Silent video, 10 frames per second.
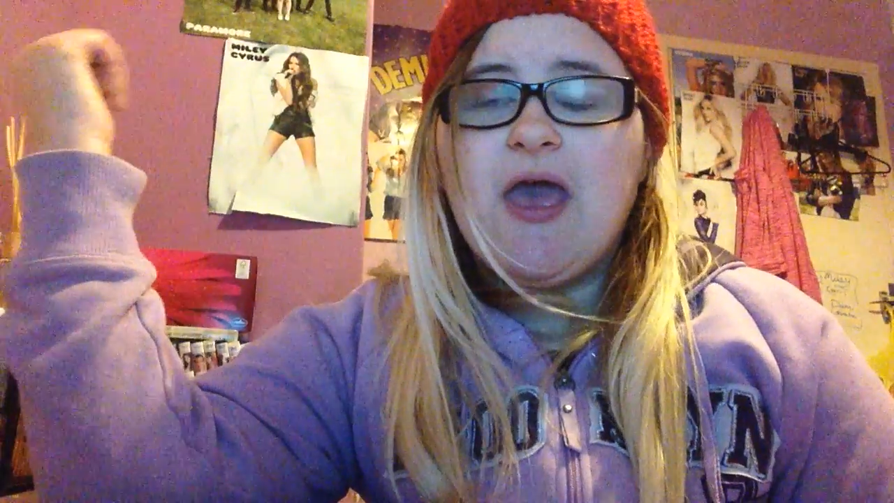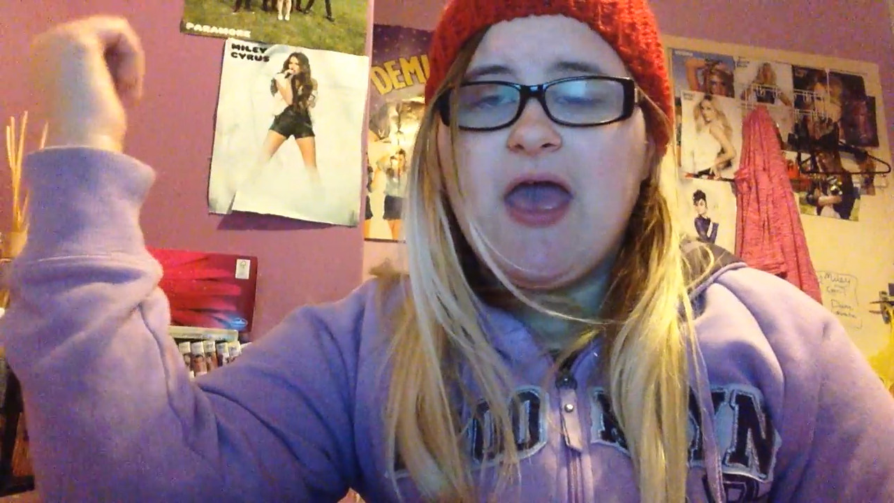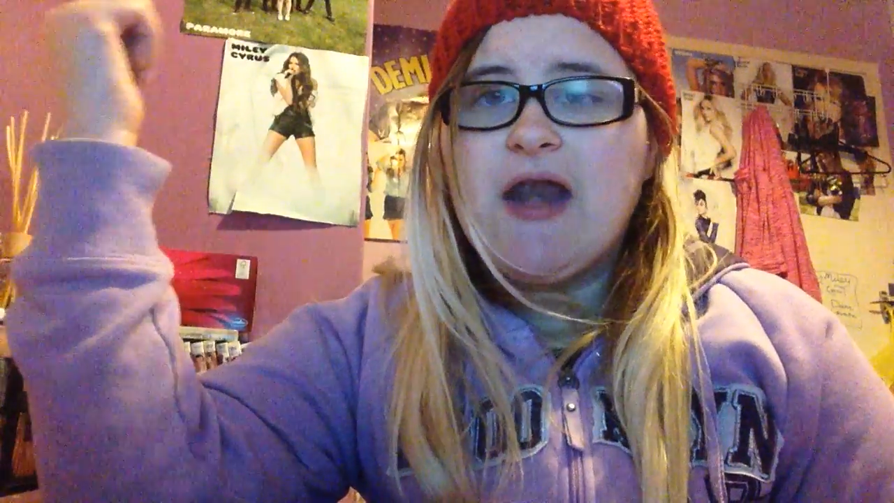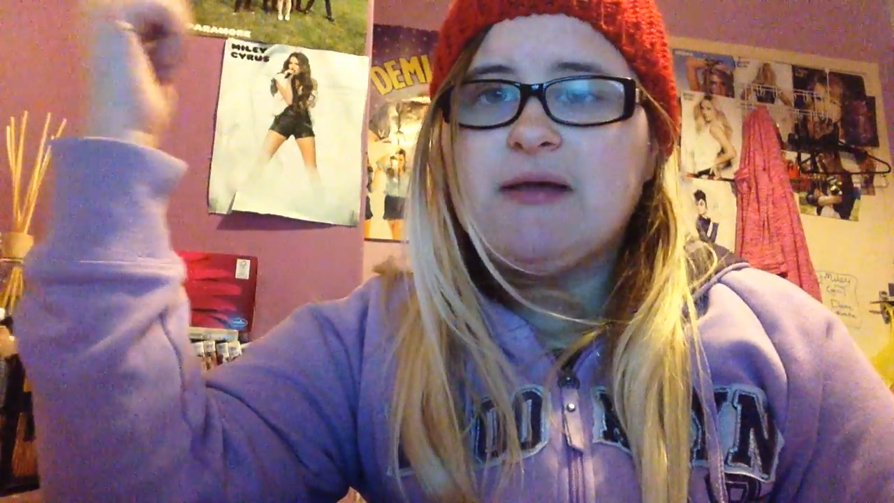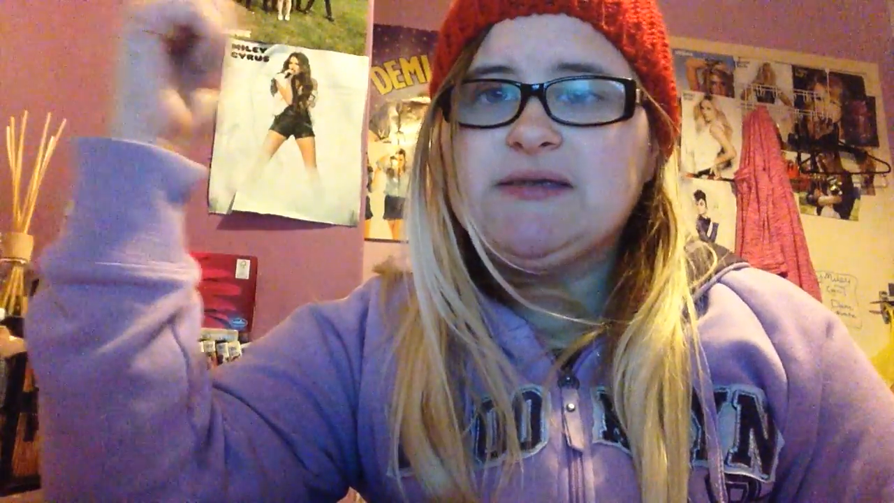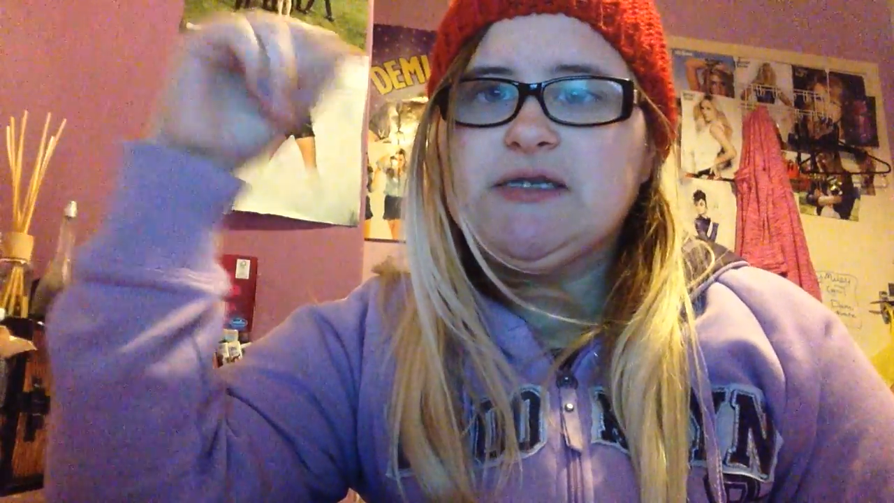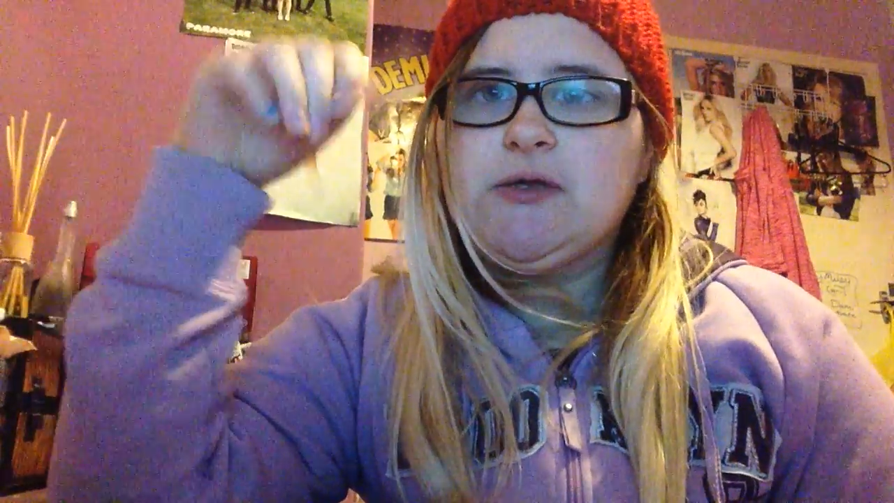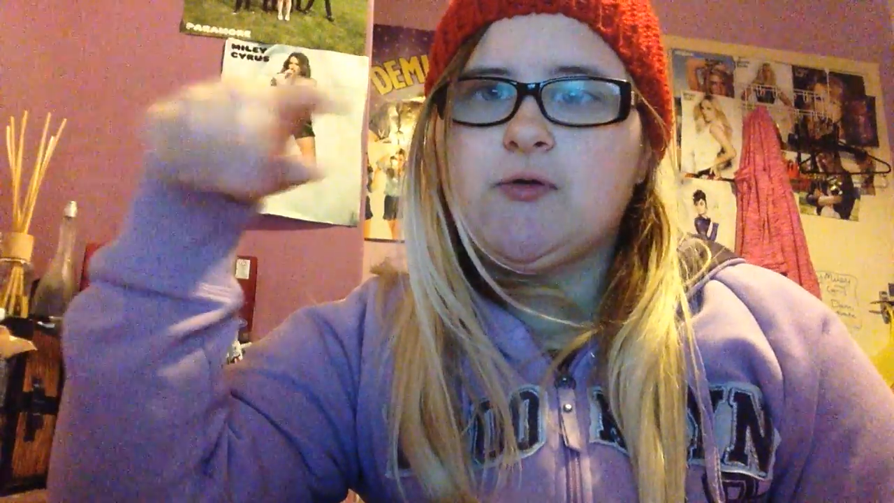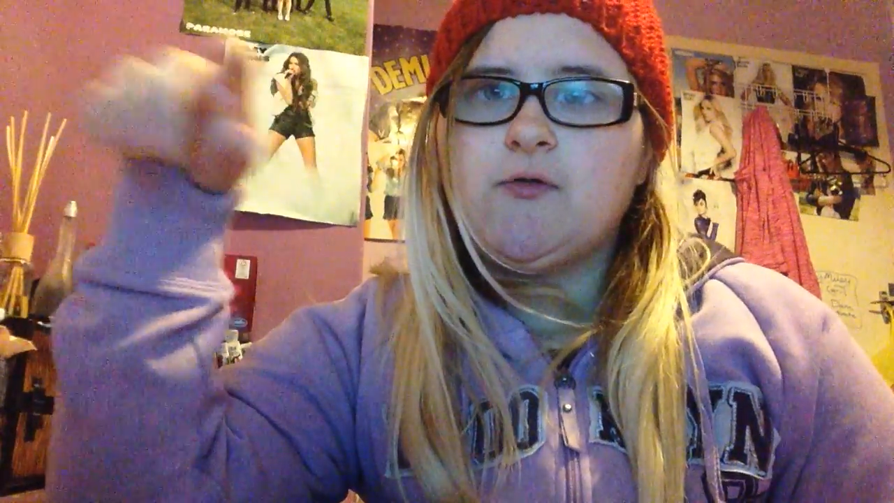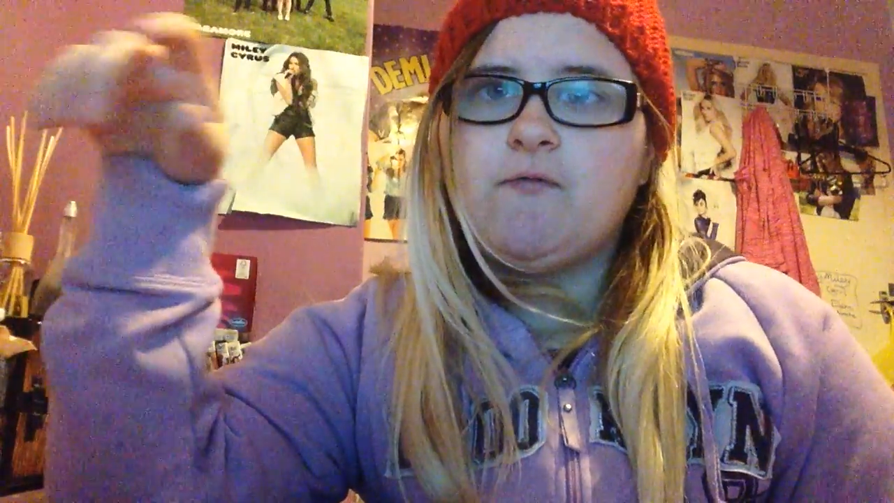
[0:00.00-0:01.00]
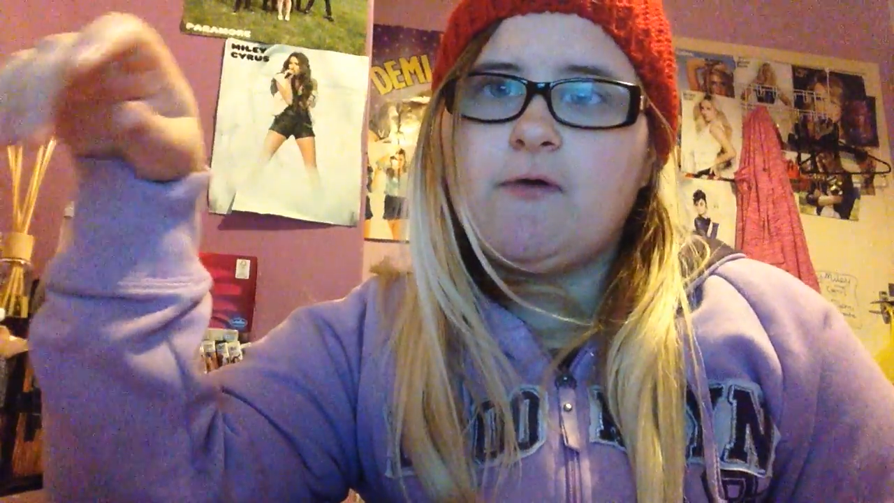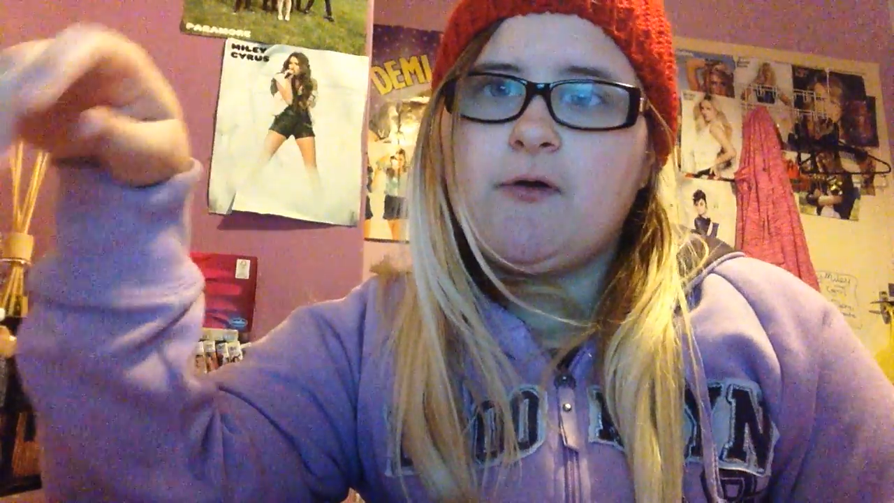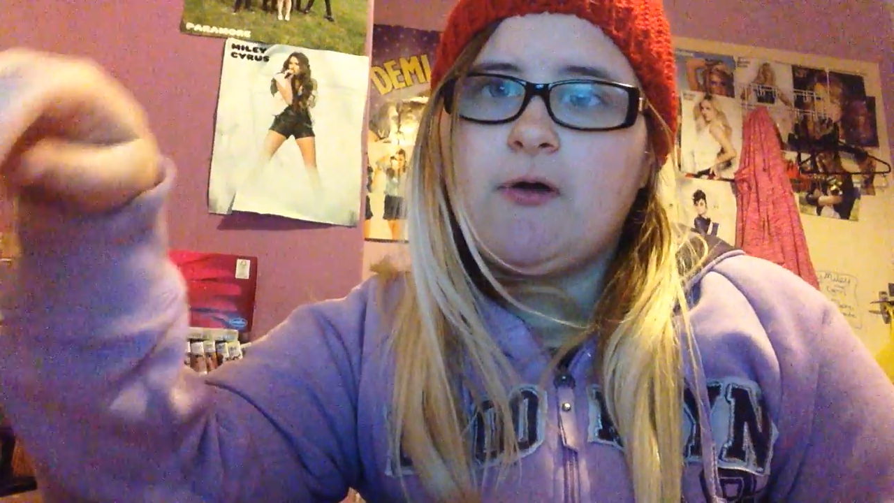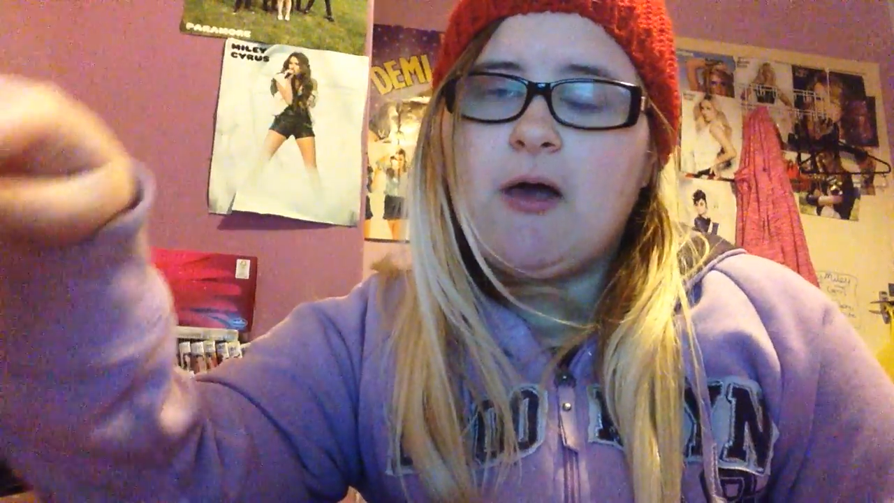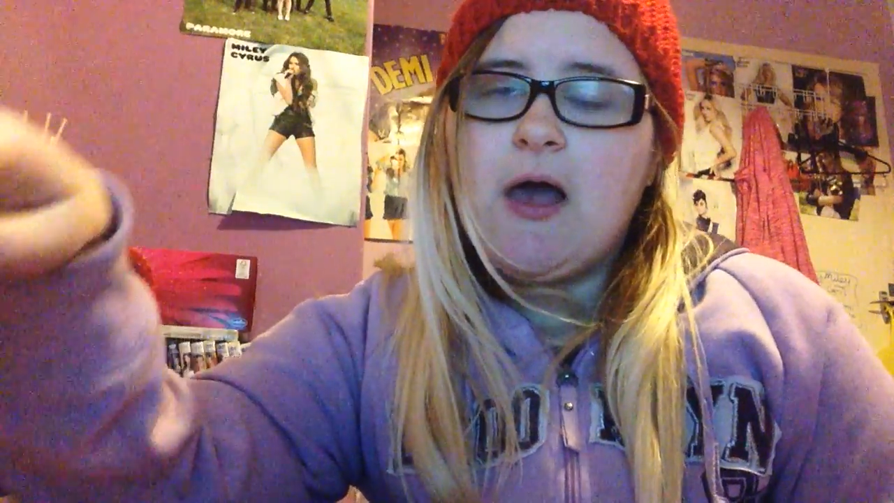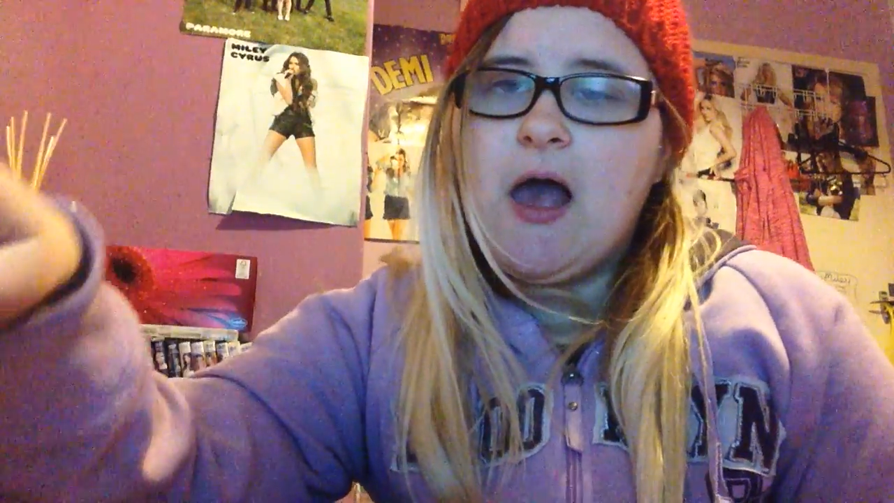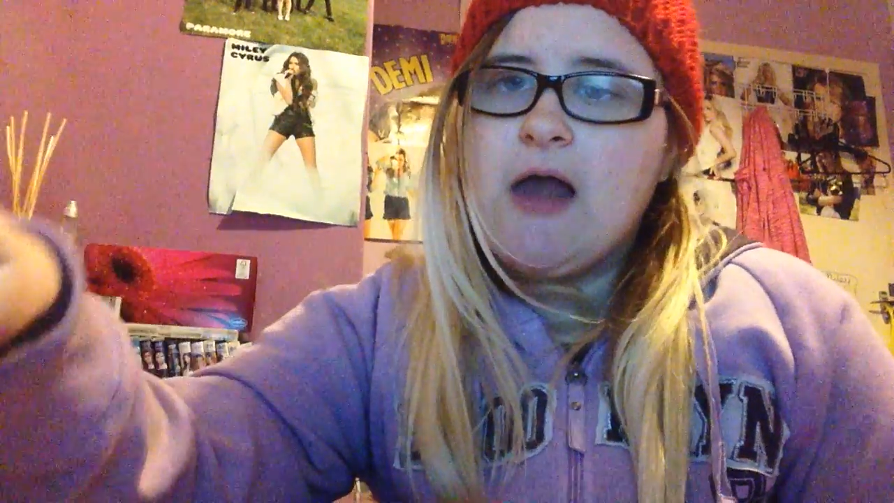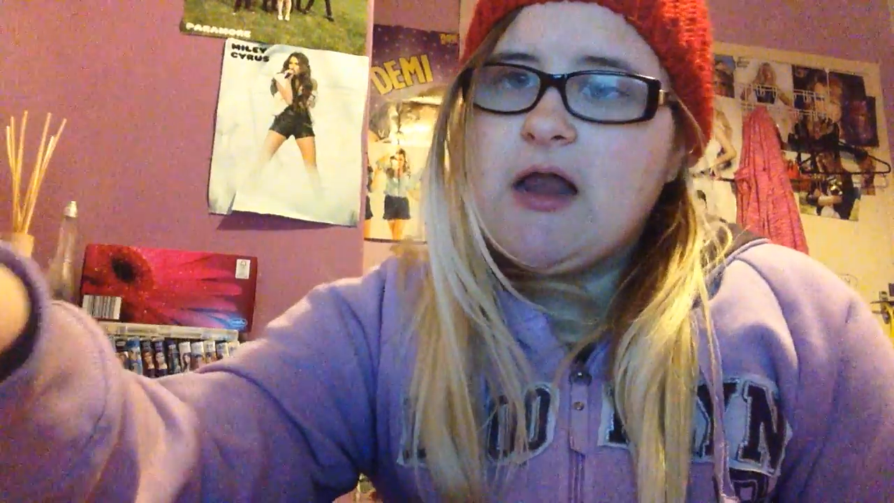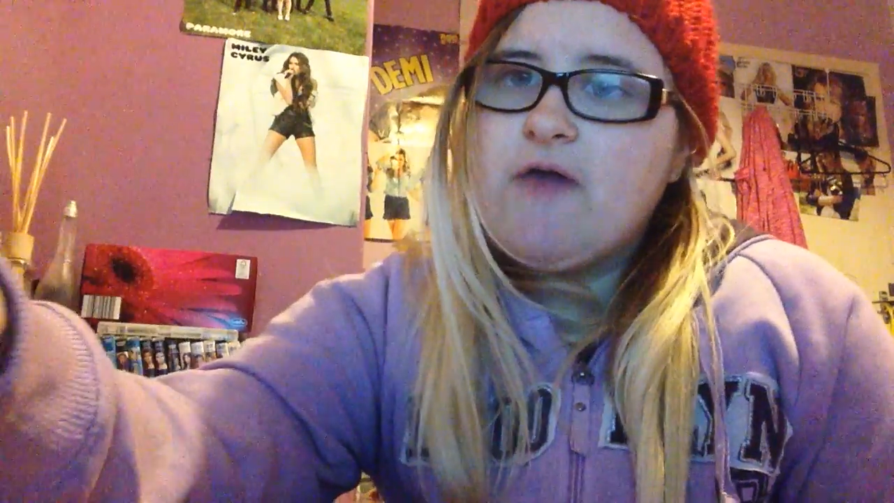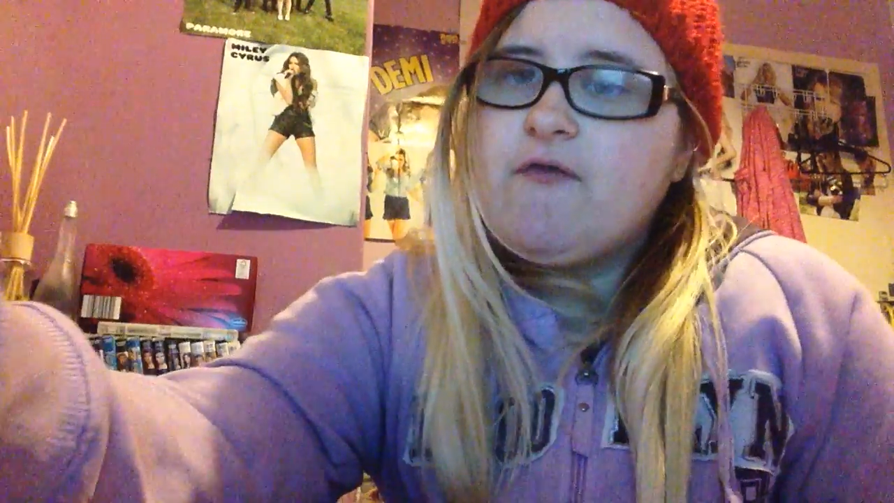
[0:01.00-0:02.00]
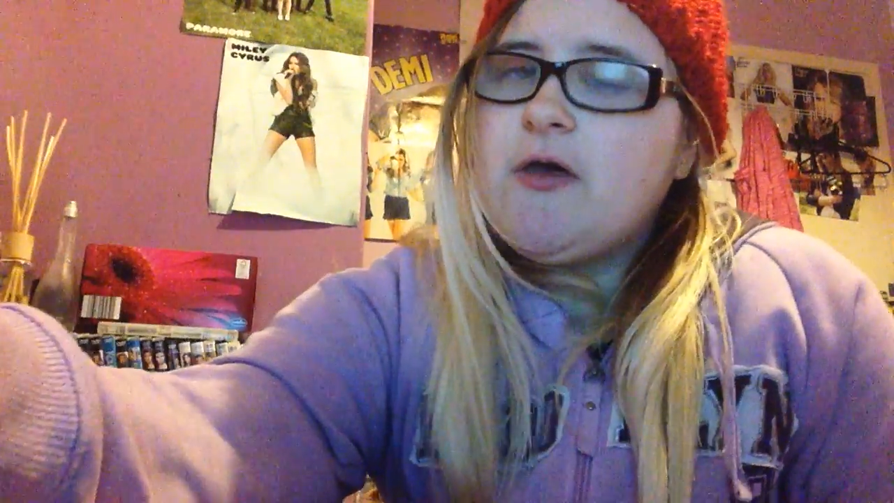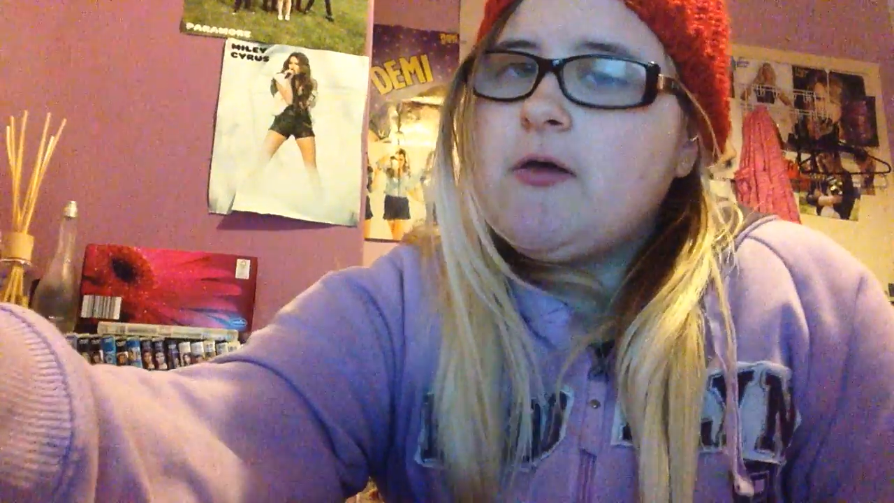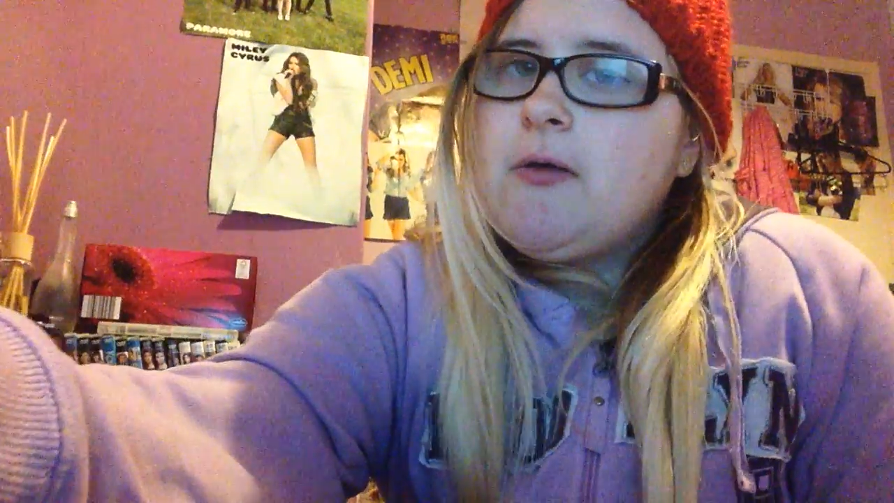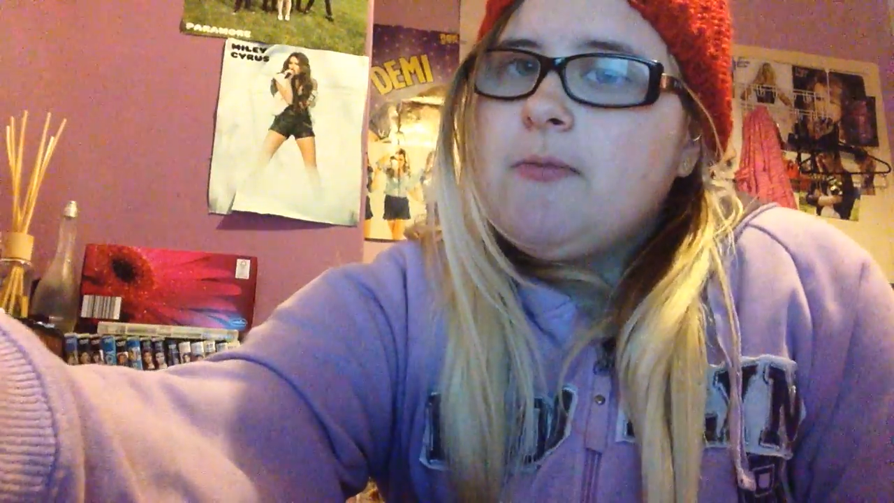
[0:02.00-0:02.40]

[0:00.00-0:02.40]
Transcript: and I'll see you all for another